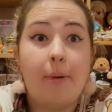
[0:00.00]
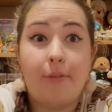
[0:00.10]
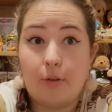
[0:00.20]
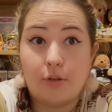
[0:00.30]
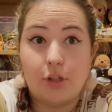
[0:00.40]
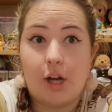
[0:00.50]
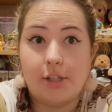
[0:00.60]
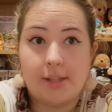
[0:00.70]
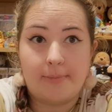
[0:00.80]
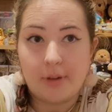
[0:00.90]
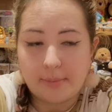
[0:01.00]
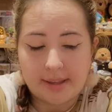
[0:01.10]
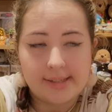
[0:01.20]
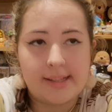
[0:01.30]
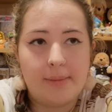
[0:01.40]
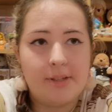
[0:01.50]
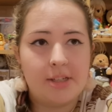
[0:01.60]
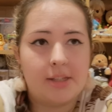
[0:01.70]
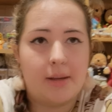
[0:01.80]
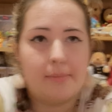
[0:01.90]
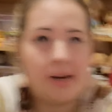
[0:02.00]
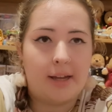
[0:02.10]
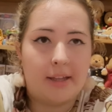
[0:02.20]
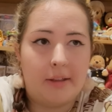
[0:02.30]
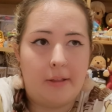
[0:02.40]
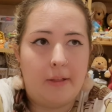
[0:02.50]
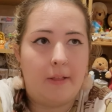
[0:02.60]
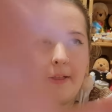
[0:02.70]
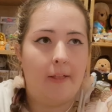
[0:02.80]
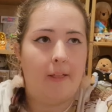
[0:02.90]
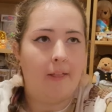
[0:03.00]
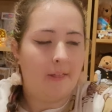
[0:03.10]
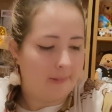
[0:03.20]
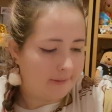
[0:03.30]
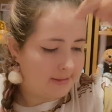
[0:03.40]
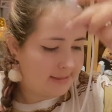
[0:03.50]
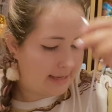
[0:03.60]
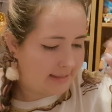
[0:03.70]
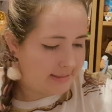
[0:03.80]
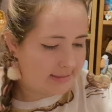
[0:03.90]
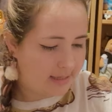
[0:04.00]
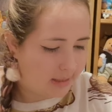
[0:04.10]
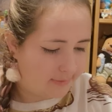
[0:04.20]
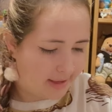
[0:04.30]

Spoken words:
my phone on charge as I'm filming this. Let me just unplug it. Does it take this kind of